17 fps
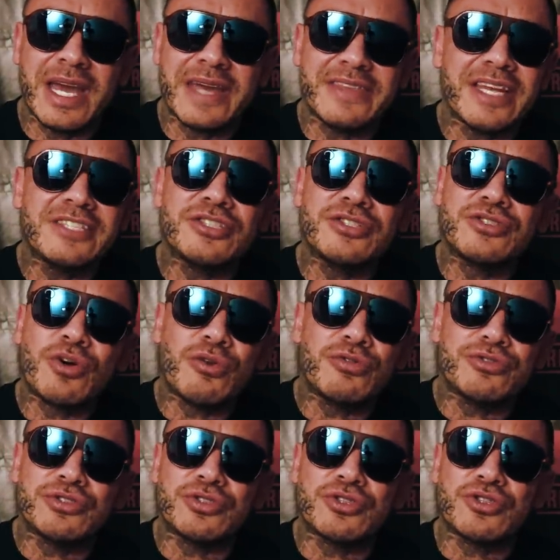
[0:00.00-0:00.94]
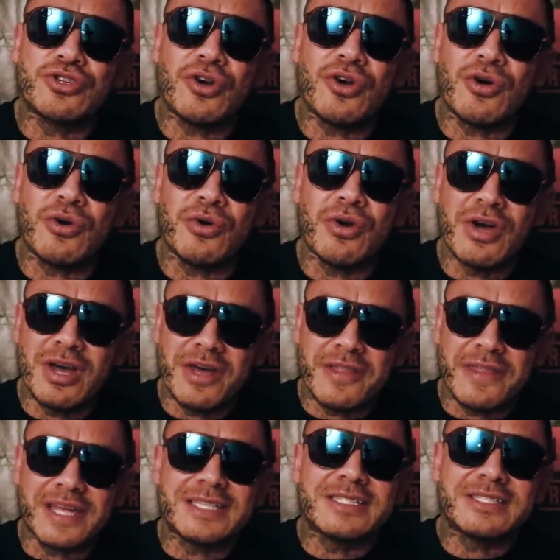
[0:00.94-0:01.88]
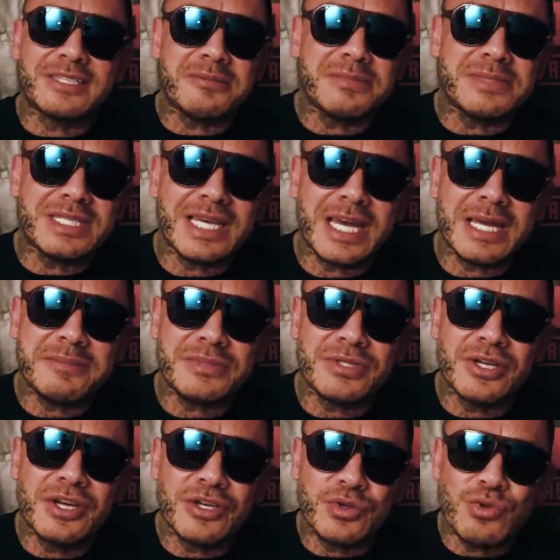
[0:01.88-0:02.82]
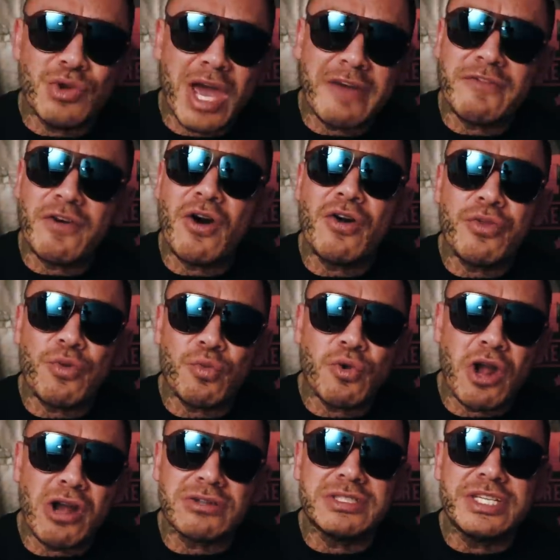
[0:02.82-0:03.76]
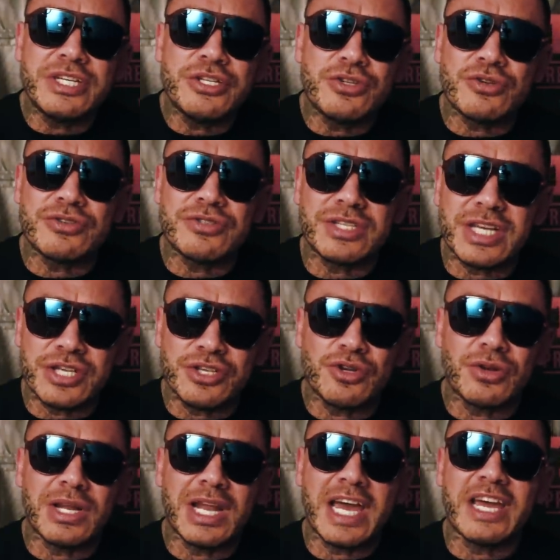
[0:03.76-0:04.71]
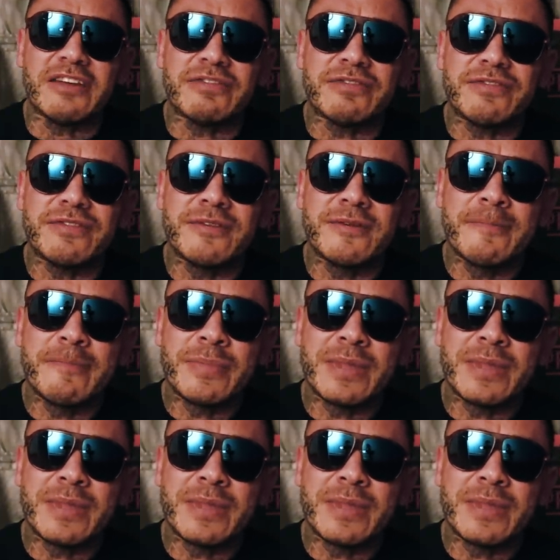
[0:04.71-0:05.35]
And that just goes to show that sometimes you have all the wrong teachers in your life.